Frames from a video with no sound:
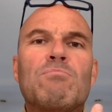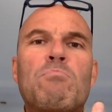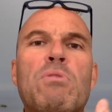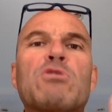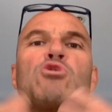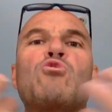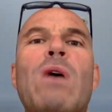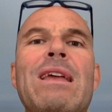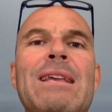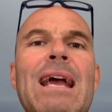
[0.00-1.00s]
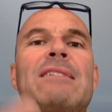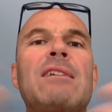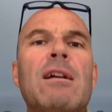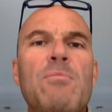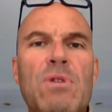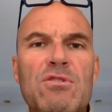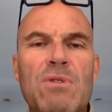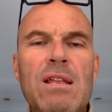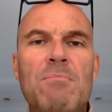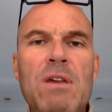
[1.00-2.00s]
ethically
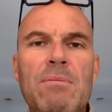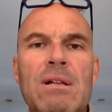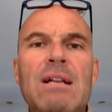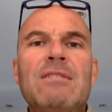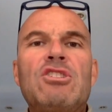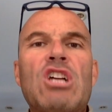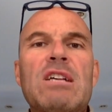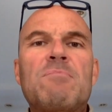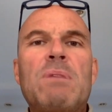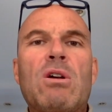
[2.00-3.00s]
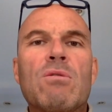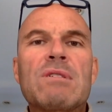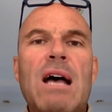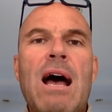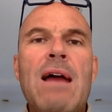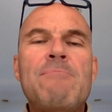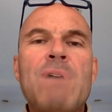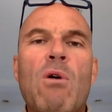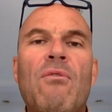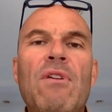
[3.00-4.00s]
persuading people, just because I'm
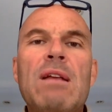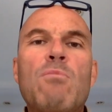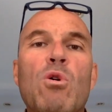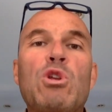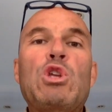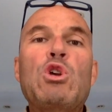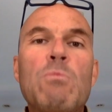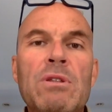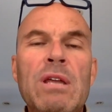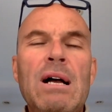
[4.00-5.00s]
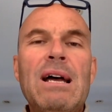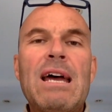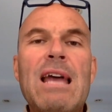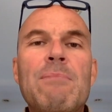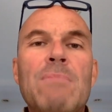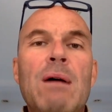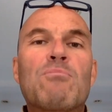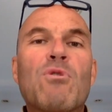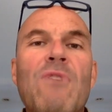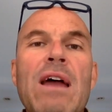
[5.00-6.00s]
now feeling more human and I'm
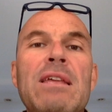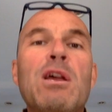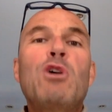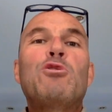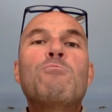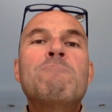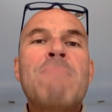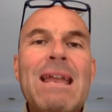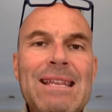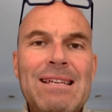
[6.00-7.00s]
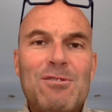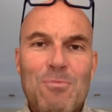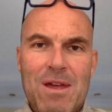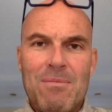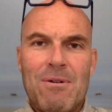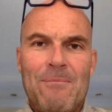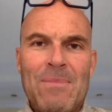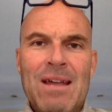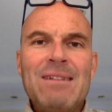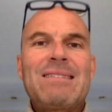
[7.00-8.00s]
providing humanity to people.
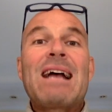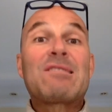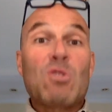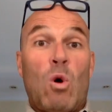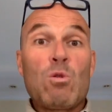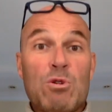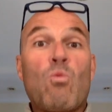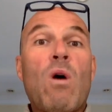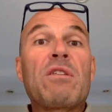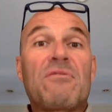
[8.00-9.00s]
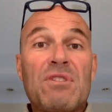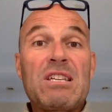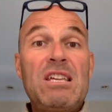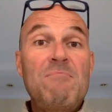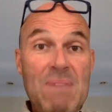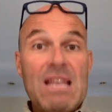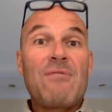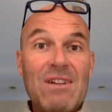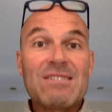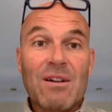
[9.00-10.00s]
That's also one of the key
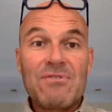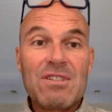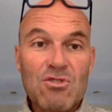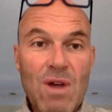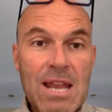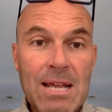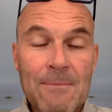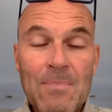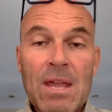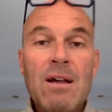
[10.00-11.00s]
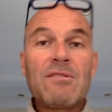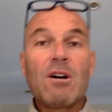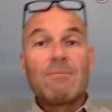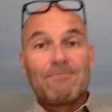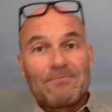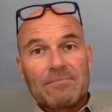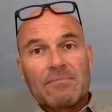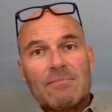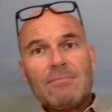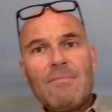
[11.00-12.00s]
benefits of this training. So
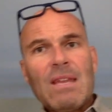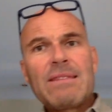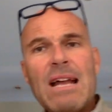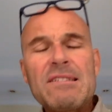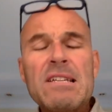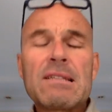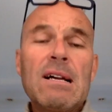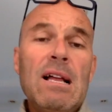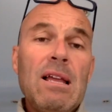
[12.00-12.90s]
that's it.